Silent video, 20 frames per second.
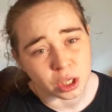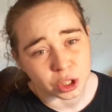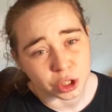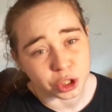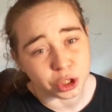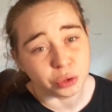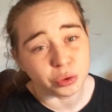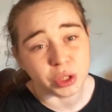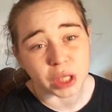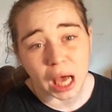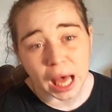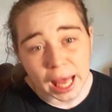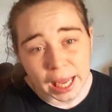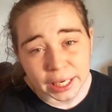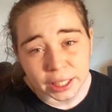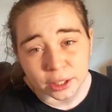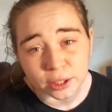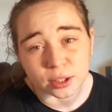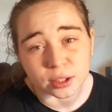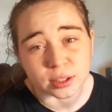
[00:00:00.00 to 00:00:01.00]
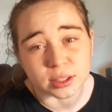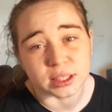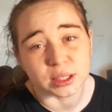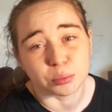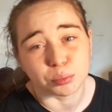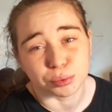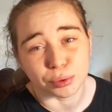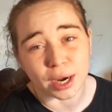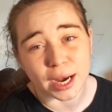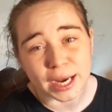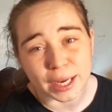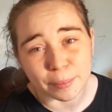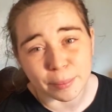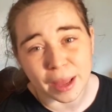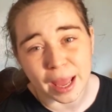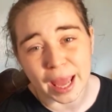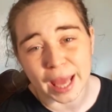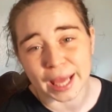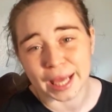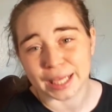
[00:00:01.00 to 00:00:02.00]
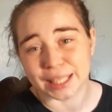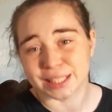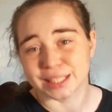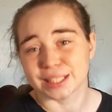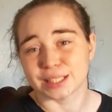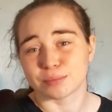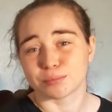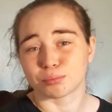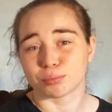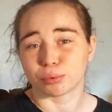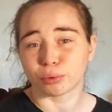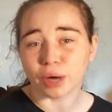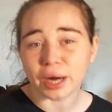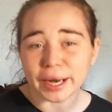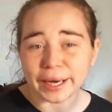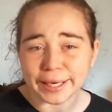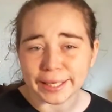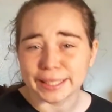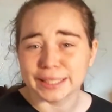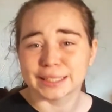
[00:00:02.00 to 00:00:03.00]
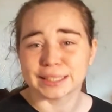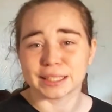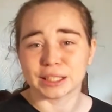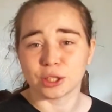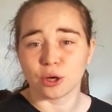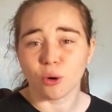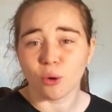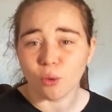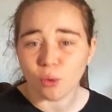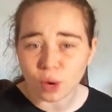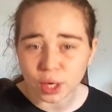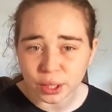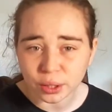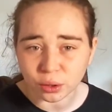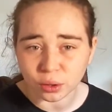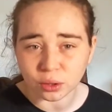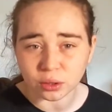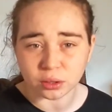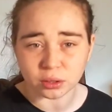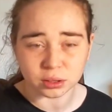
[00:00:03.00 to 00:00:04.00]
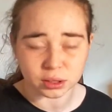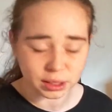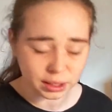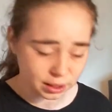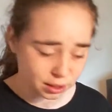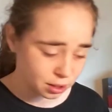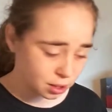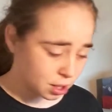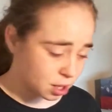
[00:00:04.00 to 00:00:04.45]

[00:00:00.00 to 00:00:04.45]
new tires and brake pads and brakes and oil and